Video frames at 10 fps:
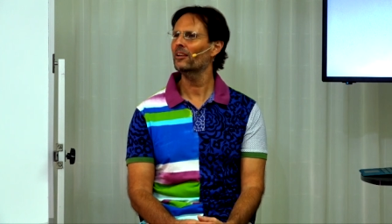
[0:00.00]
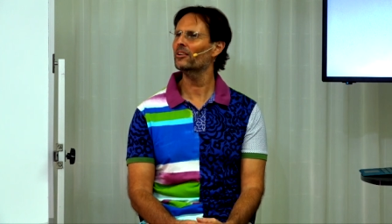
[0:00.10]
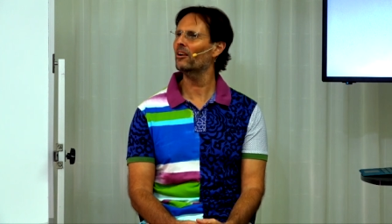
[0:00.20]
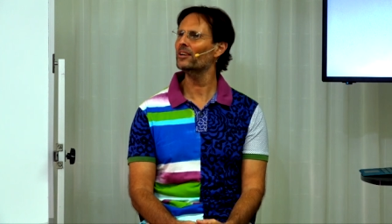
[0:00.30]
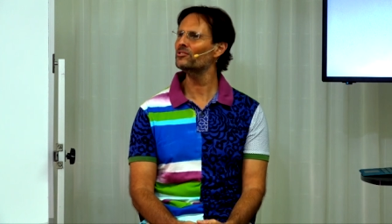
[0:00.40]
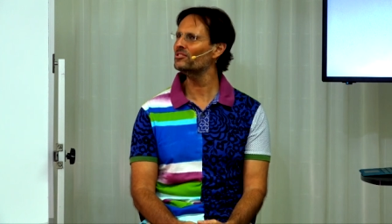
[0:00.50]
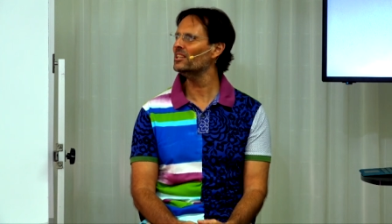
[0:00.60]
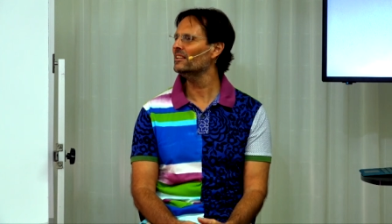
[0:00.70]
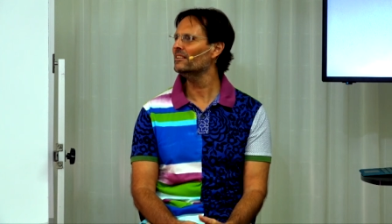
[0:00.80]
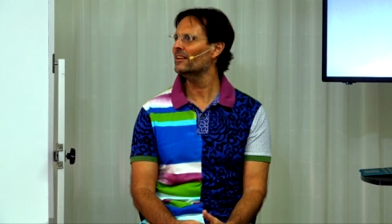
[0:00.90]
that I
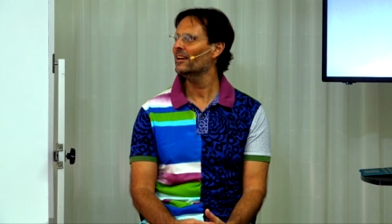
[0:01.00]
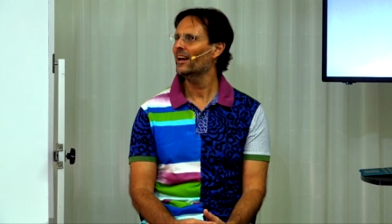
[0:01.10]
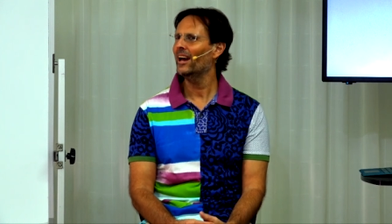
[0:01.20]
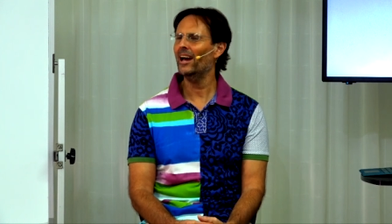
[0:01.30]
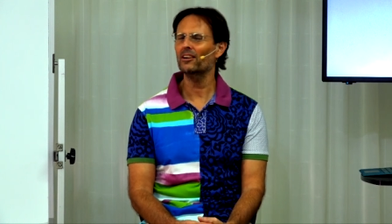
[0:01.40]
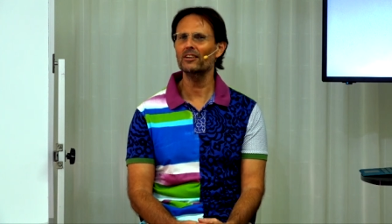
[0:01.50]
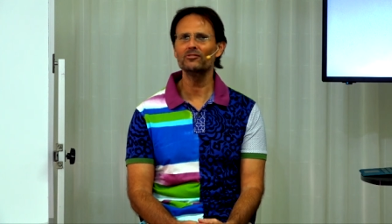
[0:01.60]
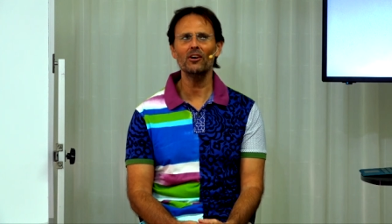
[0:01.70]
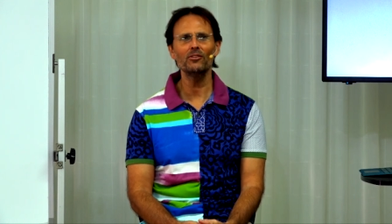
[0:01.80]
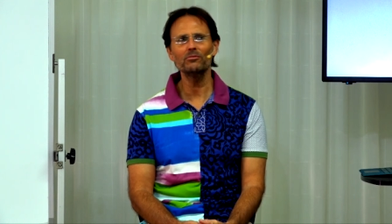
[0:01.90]
sin and I
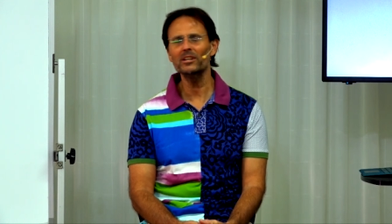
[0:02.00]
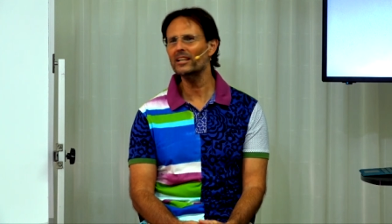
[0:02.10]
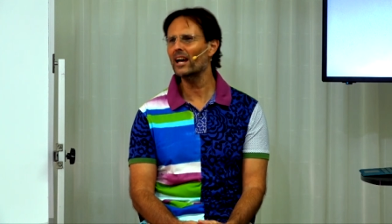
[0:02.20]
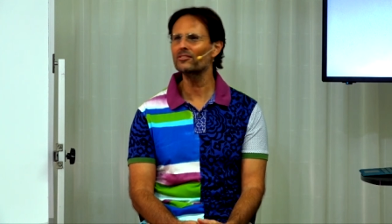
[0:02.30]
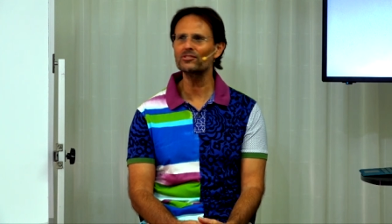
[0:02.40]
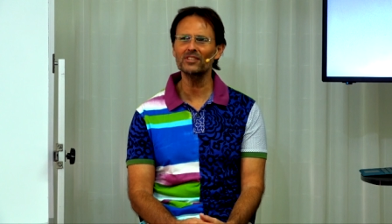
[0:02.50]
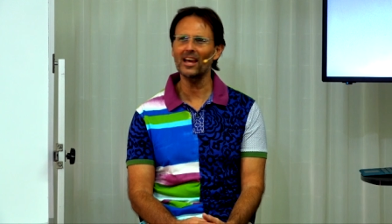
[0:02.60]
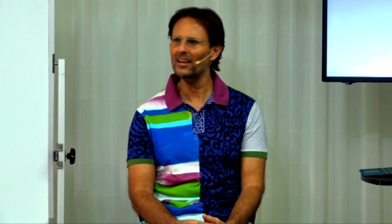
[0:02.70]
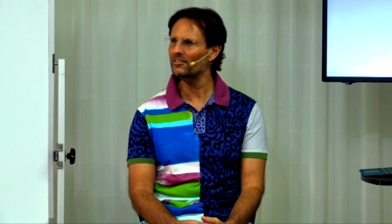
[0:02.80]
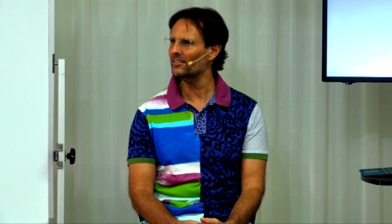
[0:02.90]
don't really
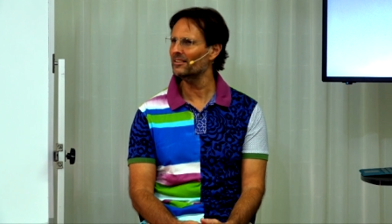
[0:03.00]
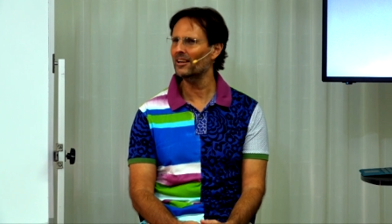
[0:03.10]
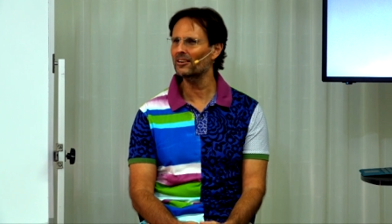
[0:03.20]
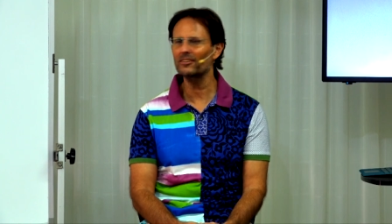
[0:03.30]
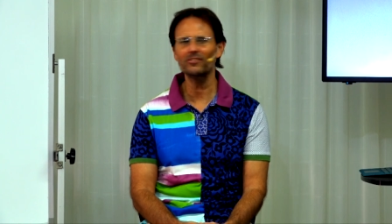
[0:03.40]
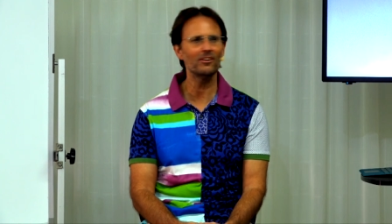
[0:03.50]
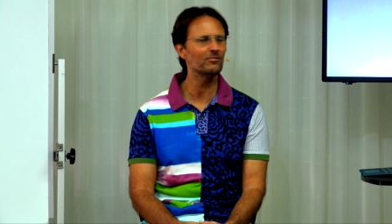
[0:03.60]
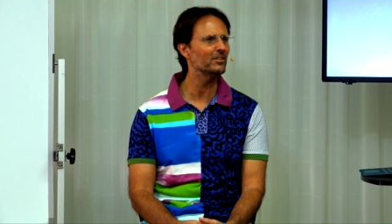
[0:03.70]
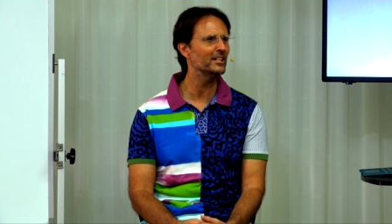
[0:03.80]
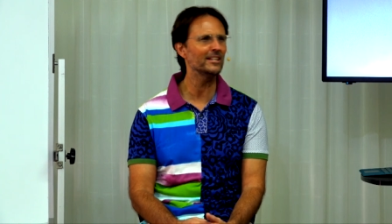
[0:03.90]
understand it and I
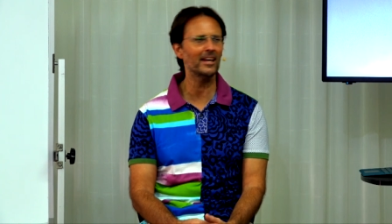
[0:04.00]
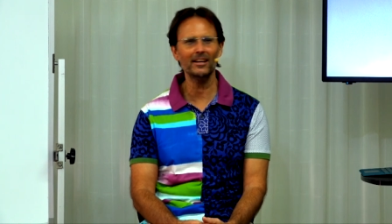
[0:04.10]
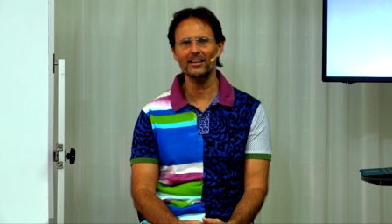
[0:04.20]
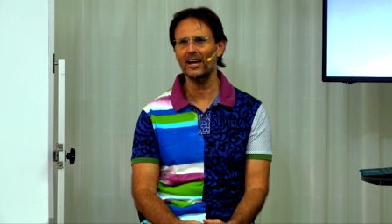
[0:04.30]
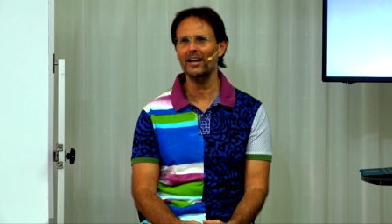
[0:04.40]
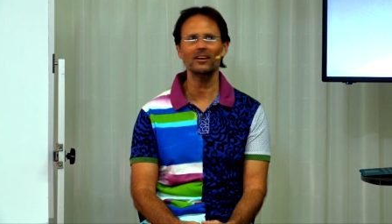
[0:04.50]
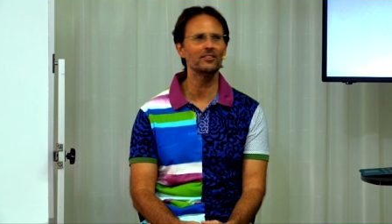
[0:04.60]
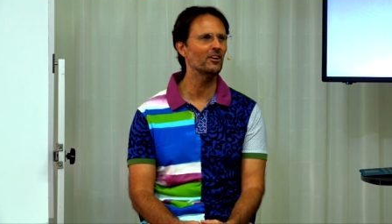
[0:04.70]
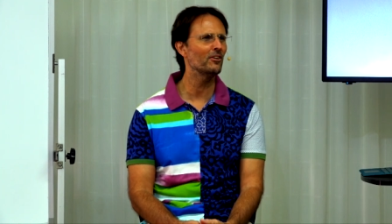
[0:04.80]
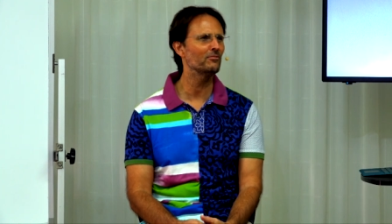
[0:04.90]
don't really get it and I
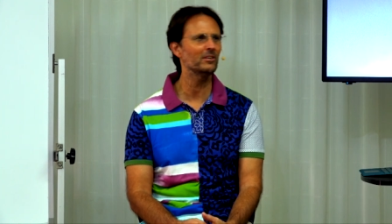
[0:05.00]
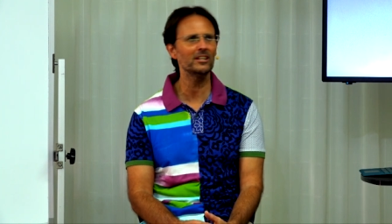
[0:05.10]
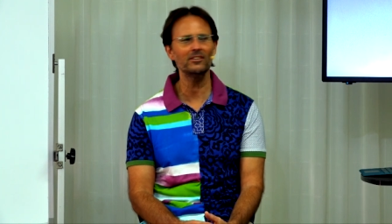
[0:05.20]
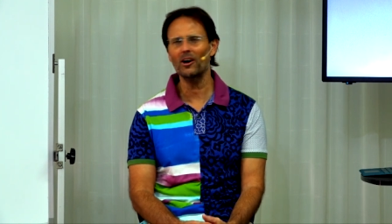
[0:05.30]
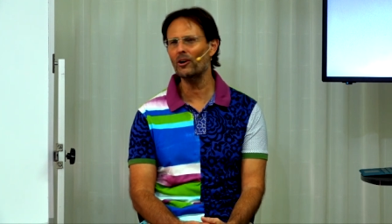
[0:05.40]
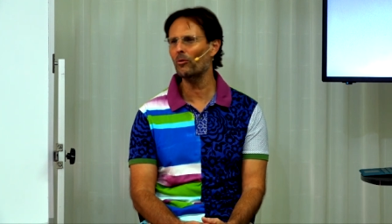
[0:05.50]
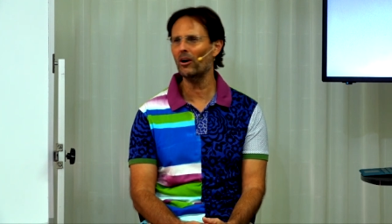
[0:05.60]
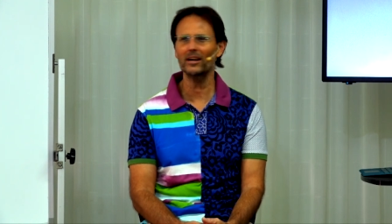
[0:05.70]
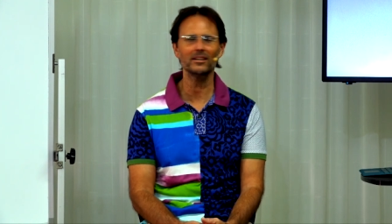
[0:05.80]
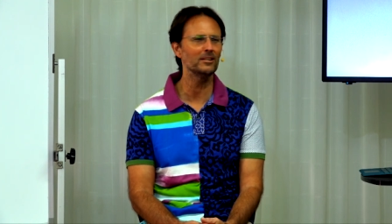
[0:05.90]
don't really know
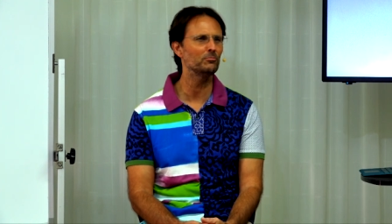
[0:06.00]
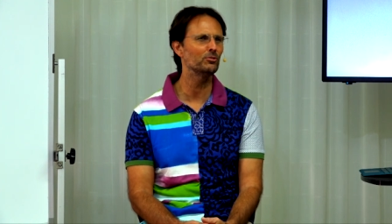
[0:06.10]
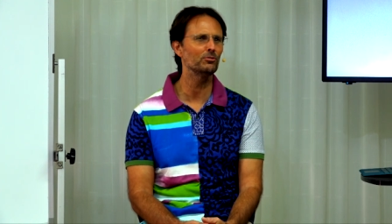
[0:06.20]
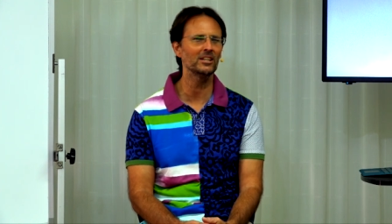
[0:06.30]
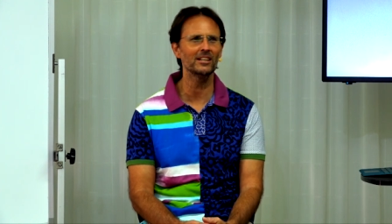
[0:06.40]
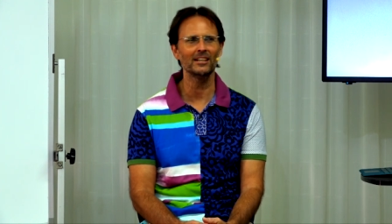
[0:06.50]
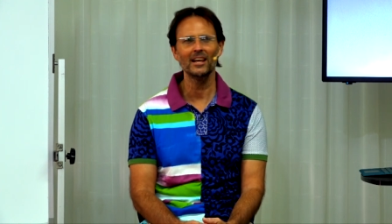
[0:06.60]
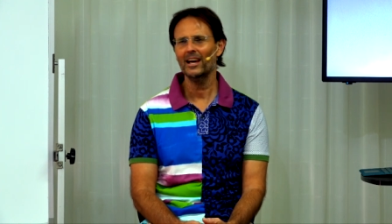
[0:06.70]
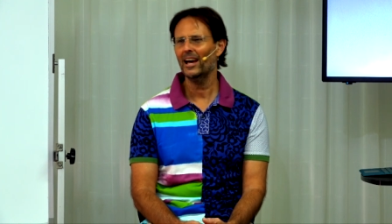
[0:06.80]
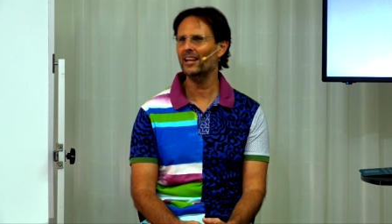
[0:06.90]
why I keep doing it.
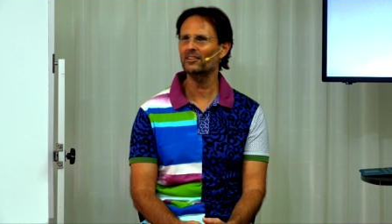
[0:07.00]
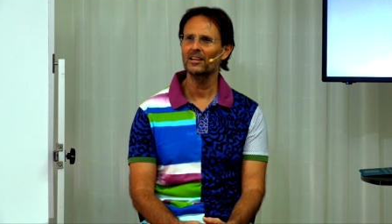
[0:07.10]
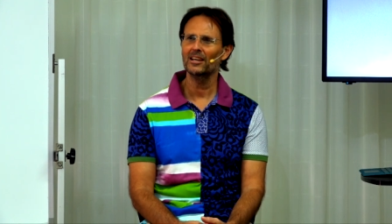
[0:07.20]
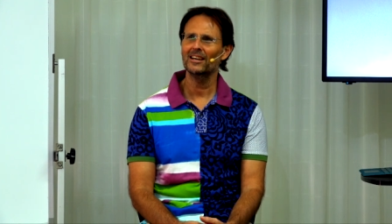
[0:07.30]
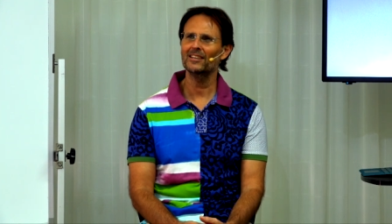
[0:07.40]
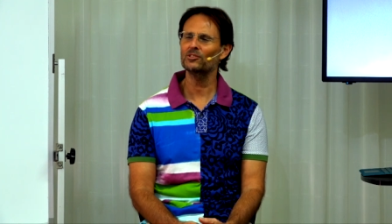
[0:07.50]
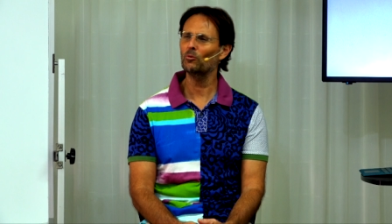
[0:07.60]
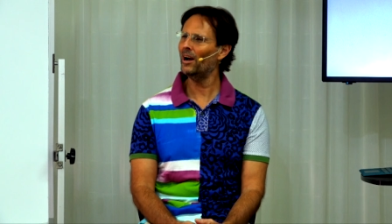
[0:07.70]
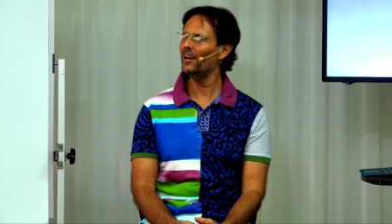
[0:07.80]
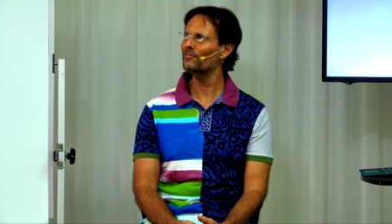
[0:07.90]
And it's a
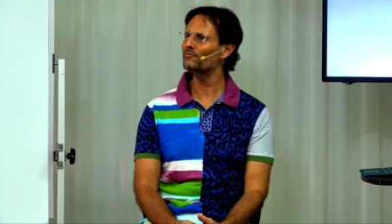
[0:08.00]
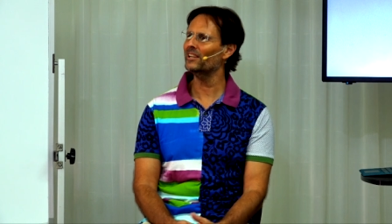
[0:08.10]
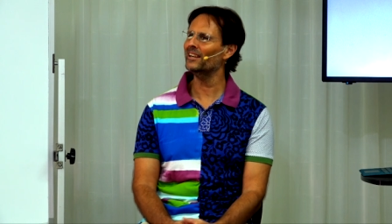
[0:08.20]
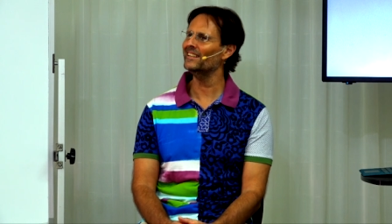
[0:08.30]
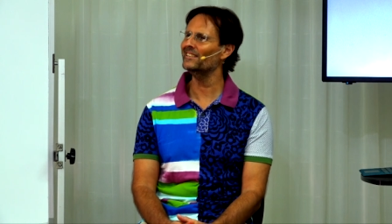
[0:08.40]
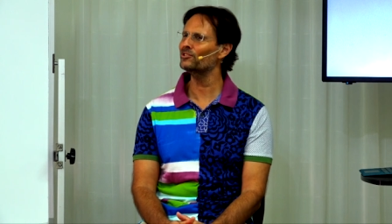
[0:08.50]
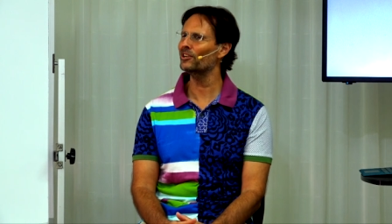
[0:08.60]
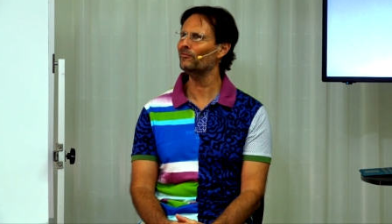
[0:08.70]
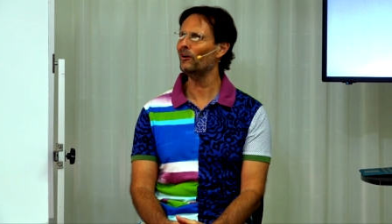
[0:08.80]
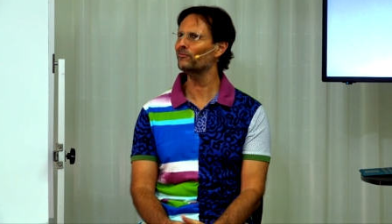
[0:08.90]
way of letting
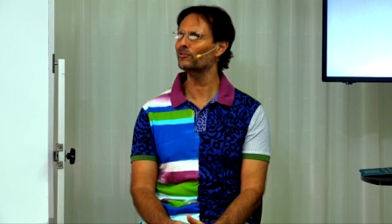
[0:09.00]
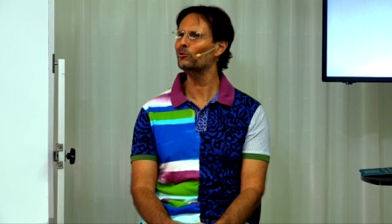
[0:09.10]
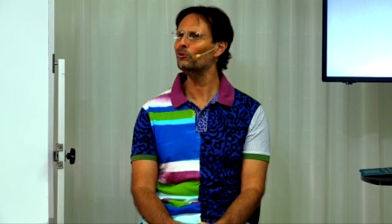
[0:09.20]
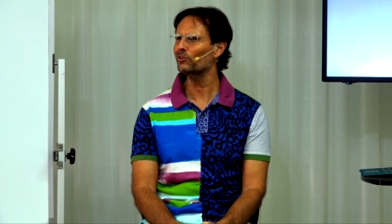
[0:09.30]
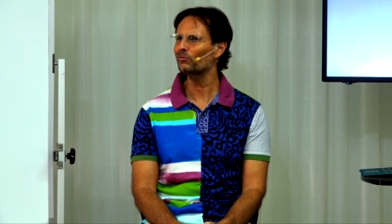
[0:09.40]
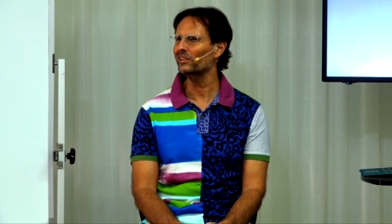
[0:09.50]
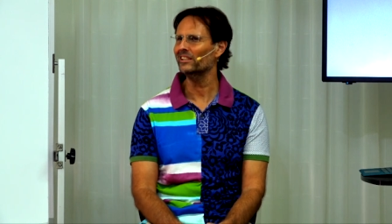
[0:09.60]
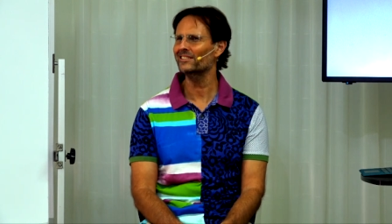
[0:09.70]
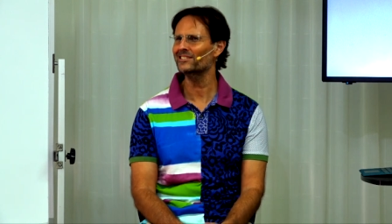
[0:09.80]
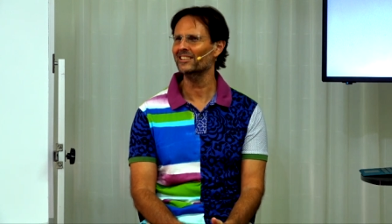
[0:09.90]
yourself off the hook,
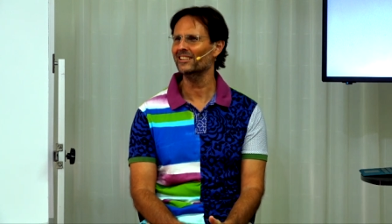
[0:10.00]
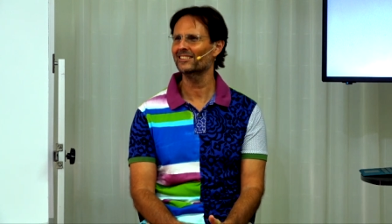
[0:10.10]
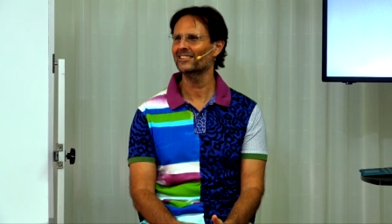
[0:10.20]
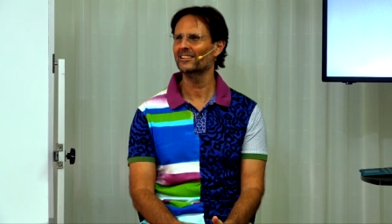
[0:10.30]
really, isn't it?